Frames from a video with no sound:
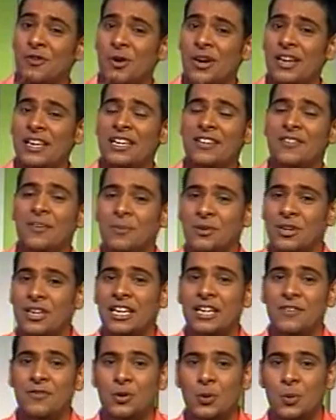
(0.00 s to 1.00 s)
I leave, I'm going to
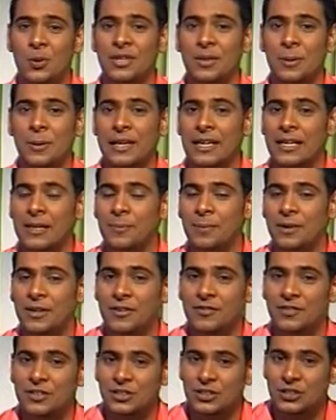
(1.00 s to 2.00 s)
leave you with a little bit
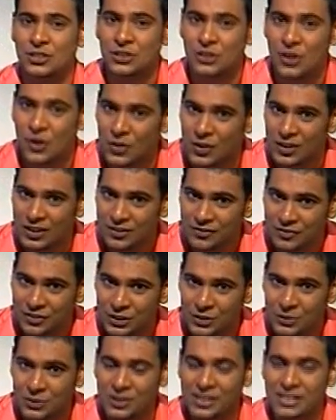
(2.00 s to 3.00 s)
of a song for
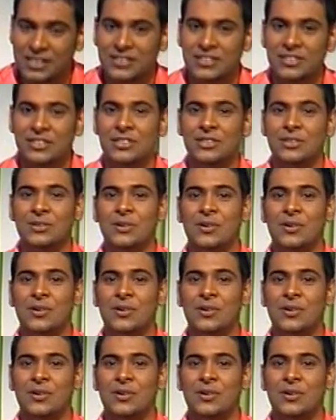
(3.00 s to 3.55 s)
you to listen to